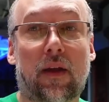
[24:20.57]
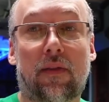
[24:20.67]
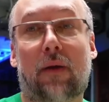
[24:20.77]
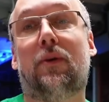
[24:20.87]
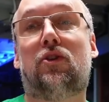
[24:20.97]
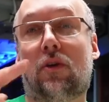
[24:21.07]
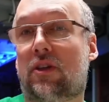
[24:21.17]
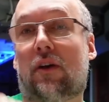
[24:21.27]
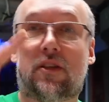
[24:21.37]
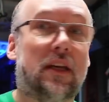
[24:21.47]
then we should
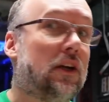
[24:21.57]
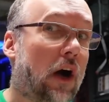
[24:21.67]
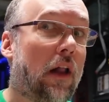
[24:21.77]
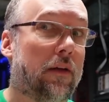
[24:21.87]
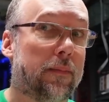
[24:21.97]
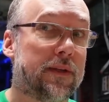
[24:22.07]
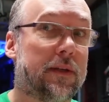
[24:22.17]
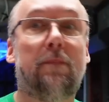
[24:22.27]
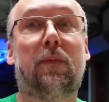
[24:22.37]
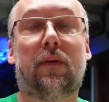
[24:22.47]
start seeing columns,
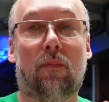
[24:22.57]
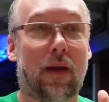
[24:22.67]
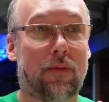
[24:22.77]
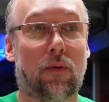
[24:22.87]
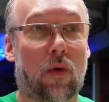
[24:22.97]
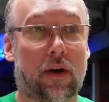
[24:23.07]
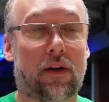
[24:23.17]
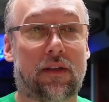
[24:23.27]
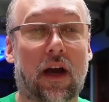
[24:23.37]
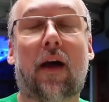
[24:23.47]
maybe one at
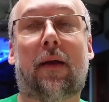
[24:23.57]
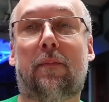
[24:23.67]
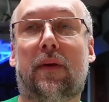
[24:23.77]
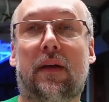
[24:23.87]
a time.